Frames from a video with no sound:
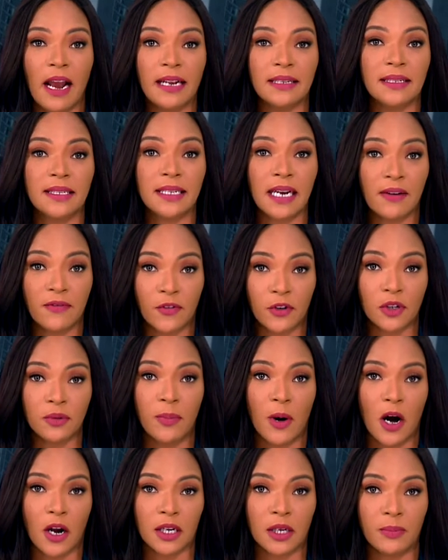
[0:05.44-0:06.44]
and
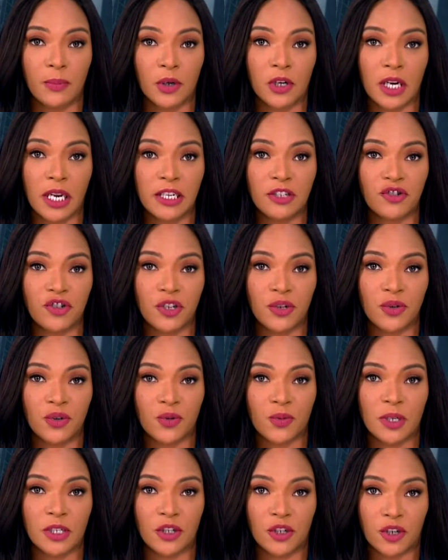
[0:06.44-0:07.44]
several pocketbook
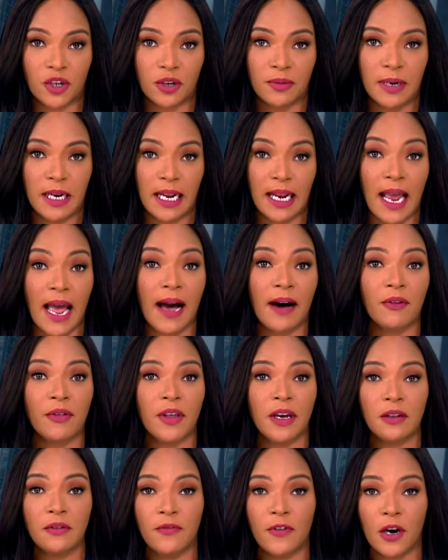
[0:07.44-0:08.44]
issues when determining
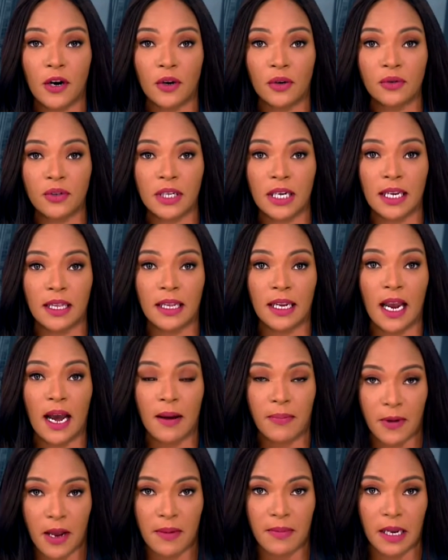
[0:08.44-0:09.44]
how they'll vote in the
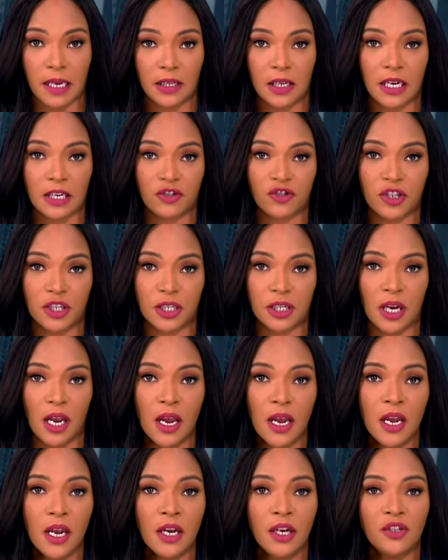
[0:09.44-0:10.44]
upcoming
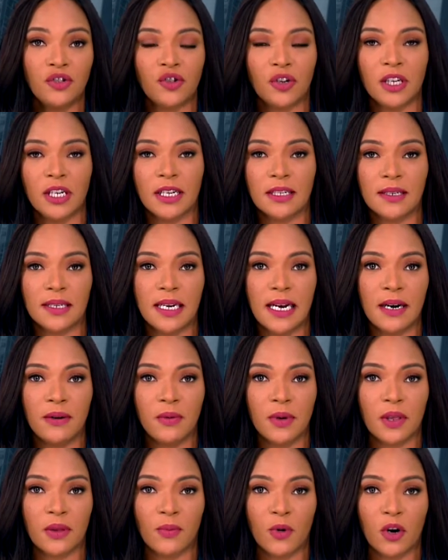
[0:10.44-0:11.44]
election. Joining us
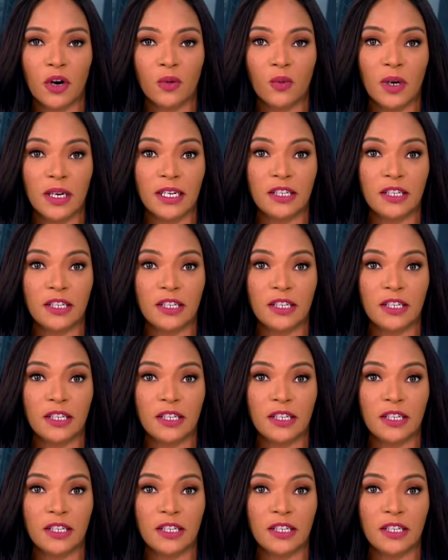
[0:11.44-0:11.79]
now with more on what